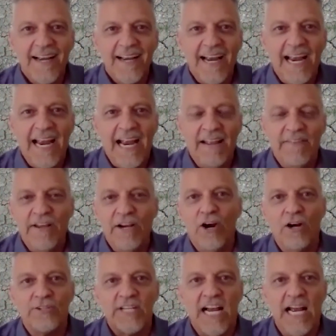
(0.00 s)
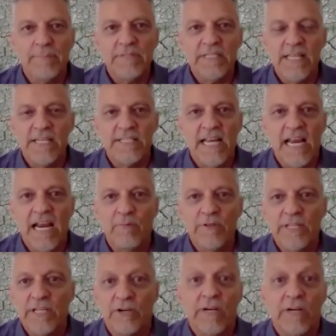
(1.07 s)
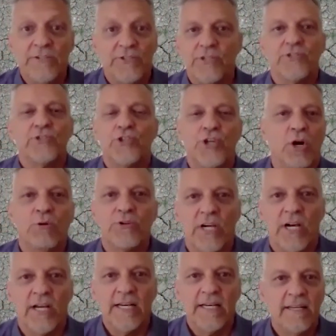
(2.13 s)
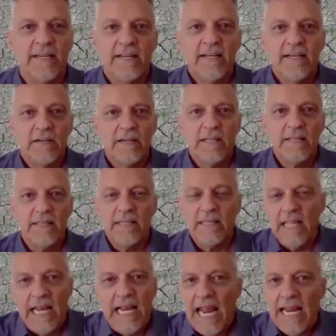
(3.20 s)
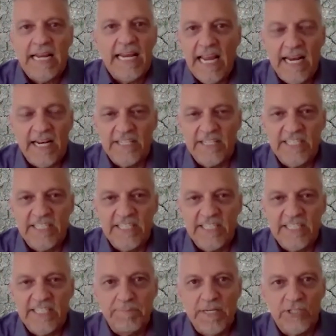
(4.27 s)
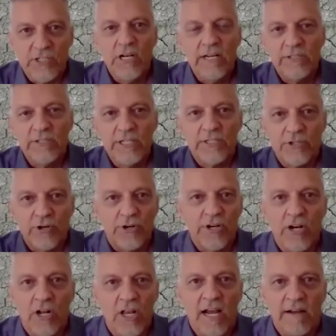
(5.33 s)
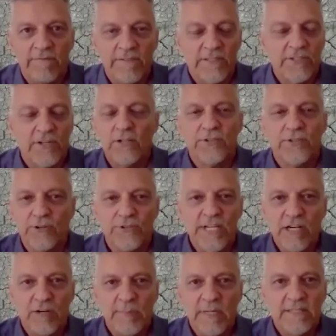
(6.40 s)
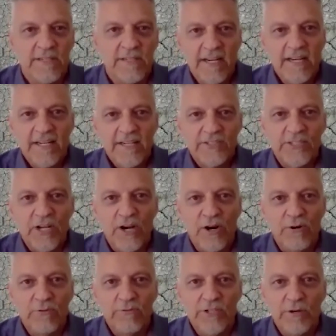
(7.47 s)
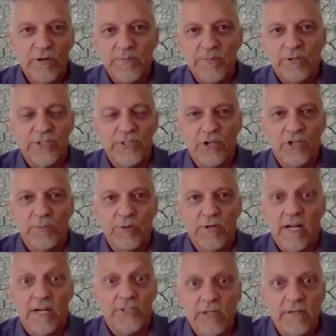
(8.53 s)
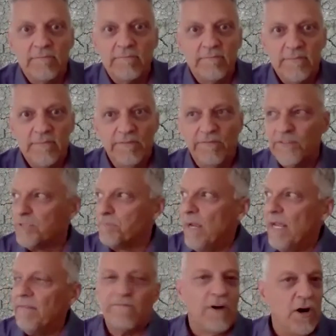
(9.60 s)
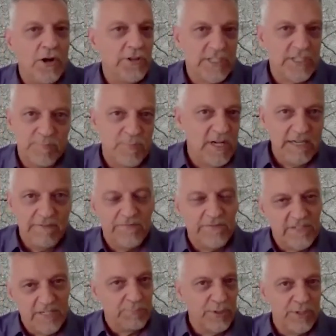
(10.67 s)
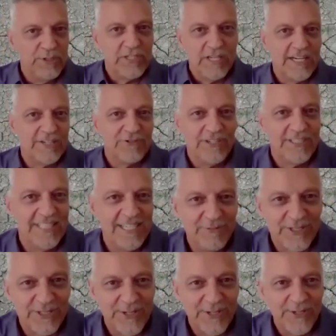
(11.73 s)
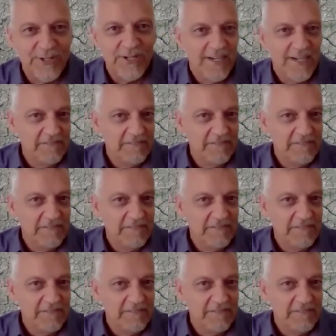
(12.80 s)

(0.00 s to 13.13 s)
and there are times in the day when the grid just chokes on it and can't accept it. So you literally just turn it all off. It's called curtailment. So your your solar production, you've spent all this money to produce electricity with solar,